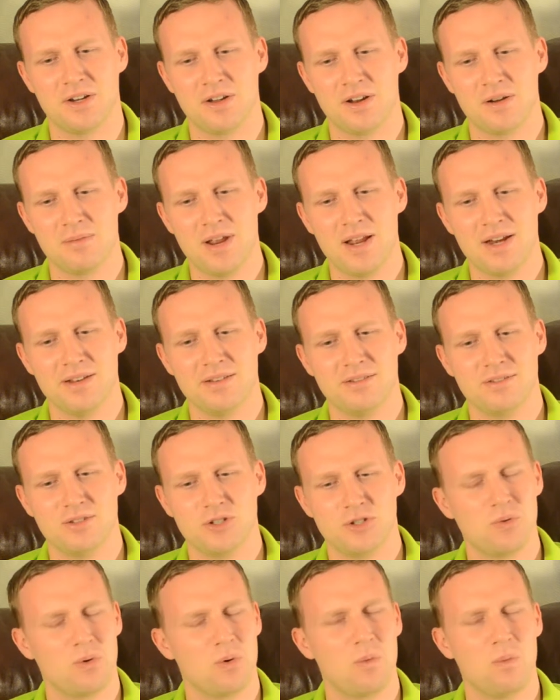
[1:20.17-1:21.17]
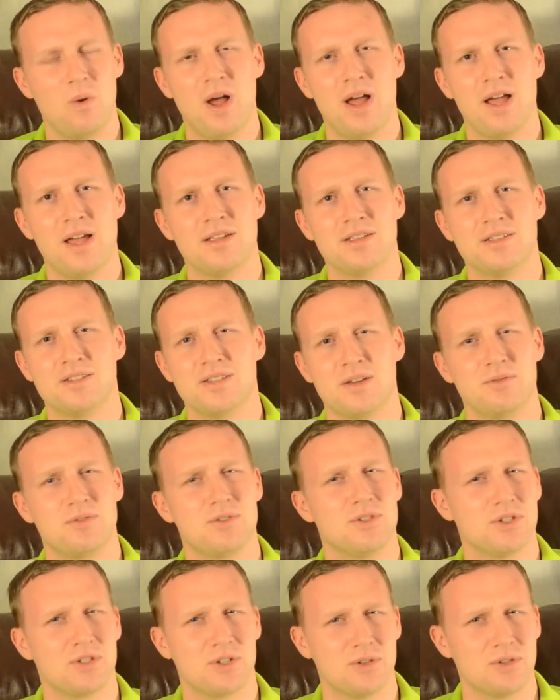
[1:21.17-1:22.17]
good. I'm not sure why San
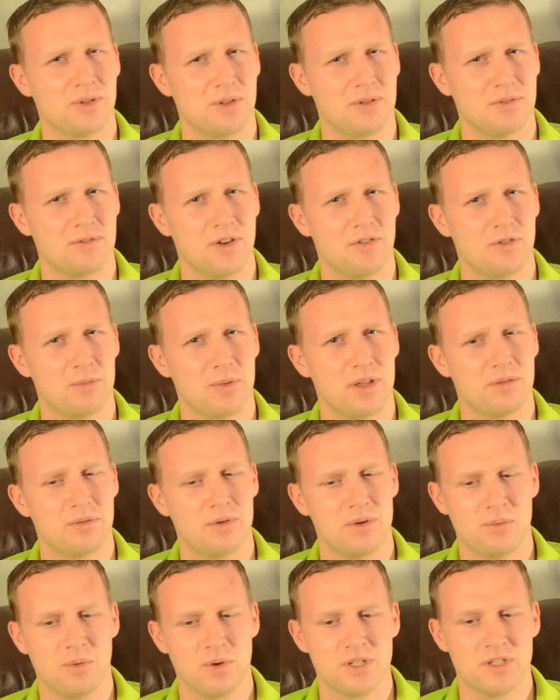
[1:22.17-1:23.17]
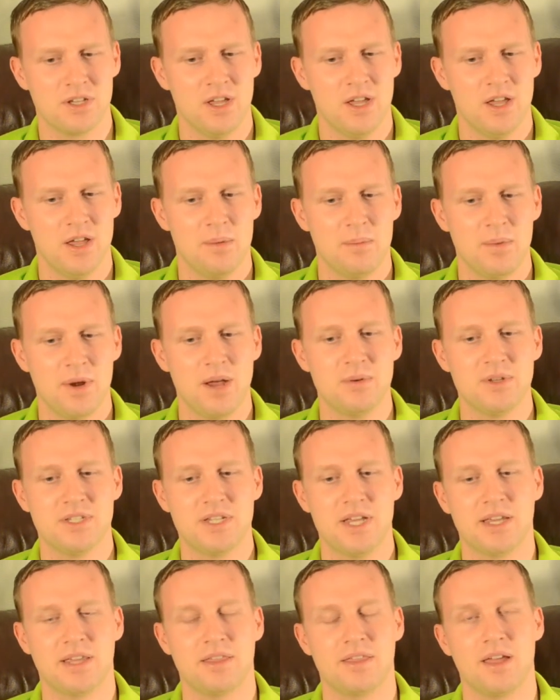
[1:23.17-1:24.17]
Francisco is only favored by 3 points, but I would
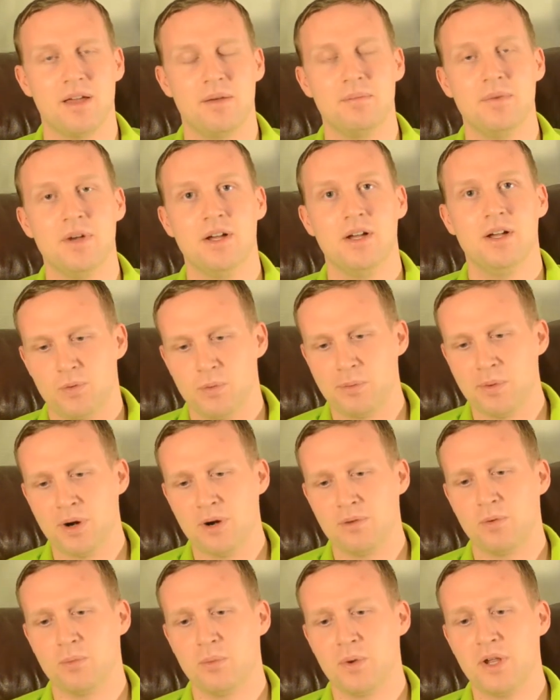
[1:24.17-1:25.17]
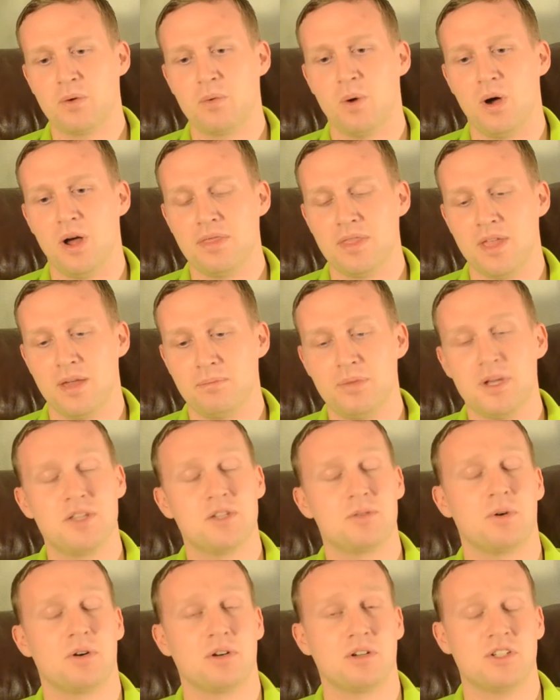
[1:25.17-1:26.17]
take them. We went over week 1 that
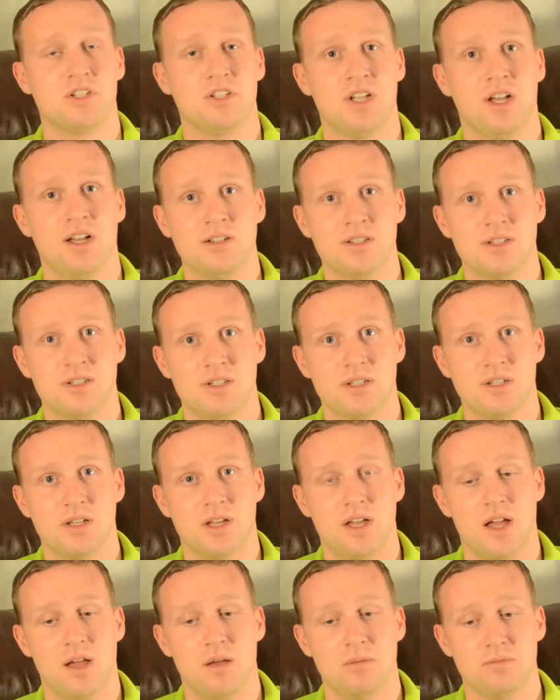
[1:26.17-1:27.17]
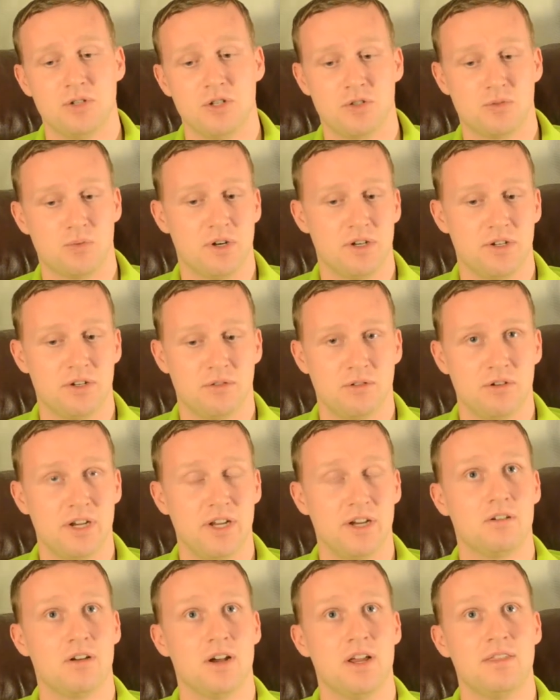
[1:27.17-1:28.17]
Pittsburgh sucks. Just wanted to
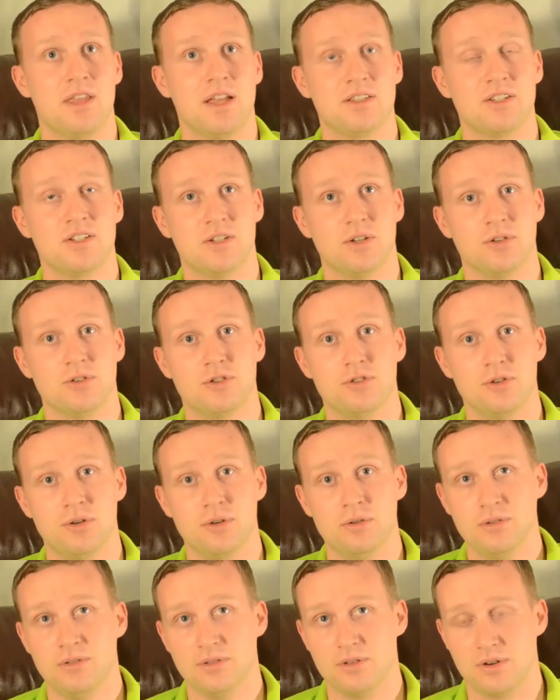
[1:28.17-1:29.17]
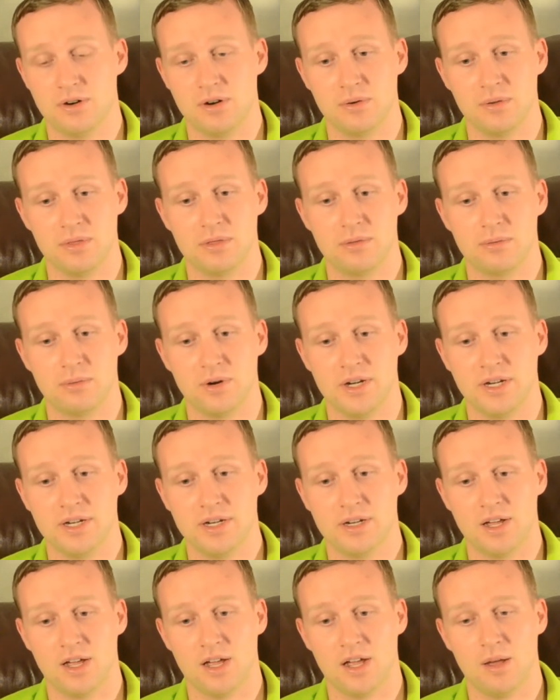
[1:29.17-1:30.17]
reiterate that's still true. They're 0-3.
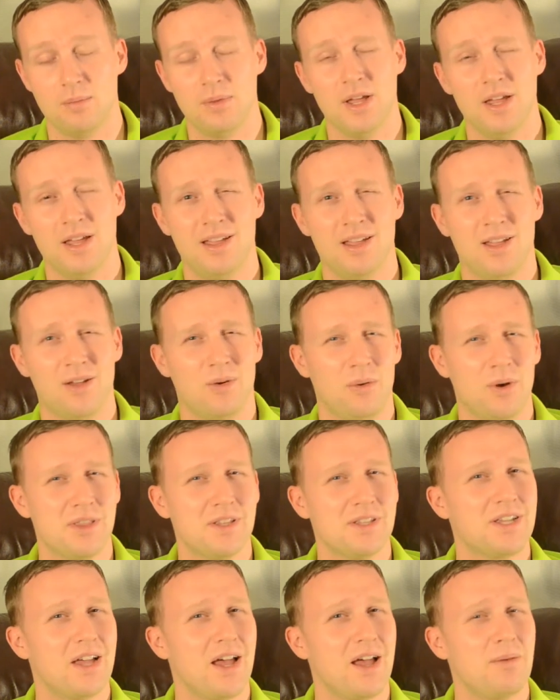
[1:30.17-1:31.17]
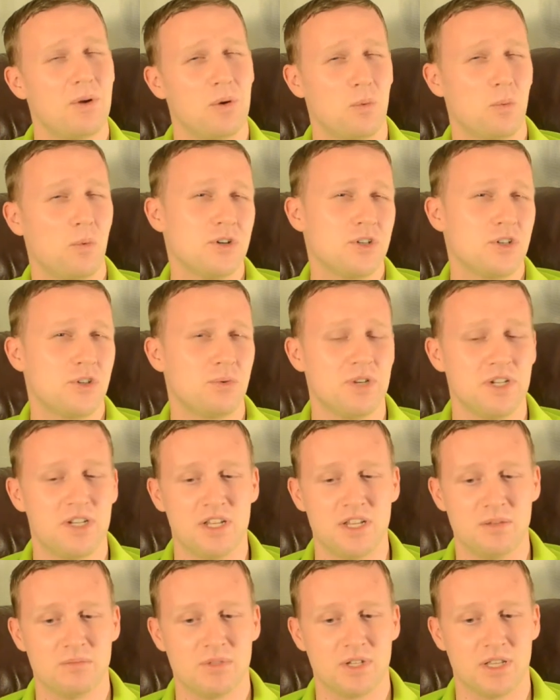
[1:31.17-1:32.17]
One of the top or worst 3
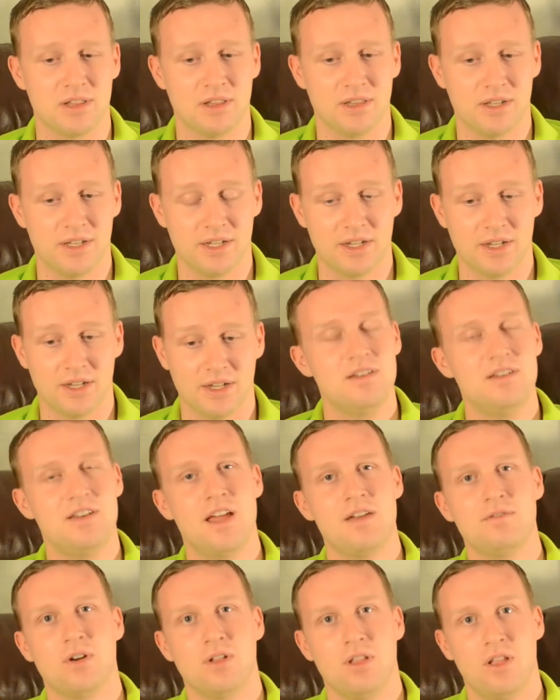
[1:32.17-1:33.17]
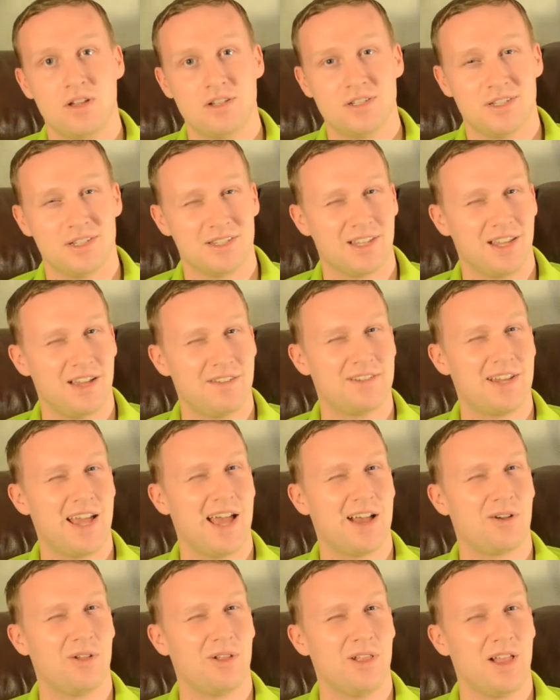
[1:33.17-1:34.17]
teams in the league. Denver lost its left
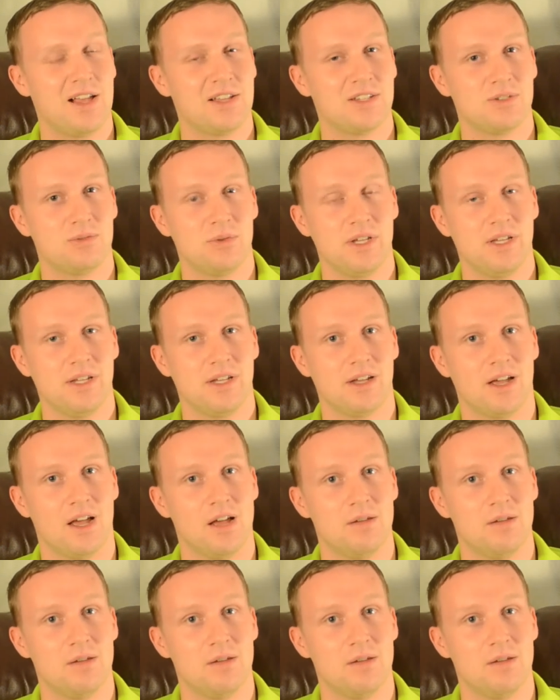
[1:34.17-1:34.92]
tackle last week.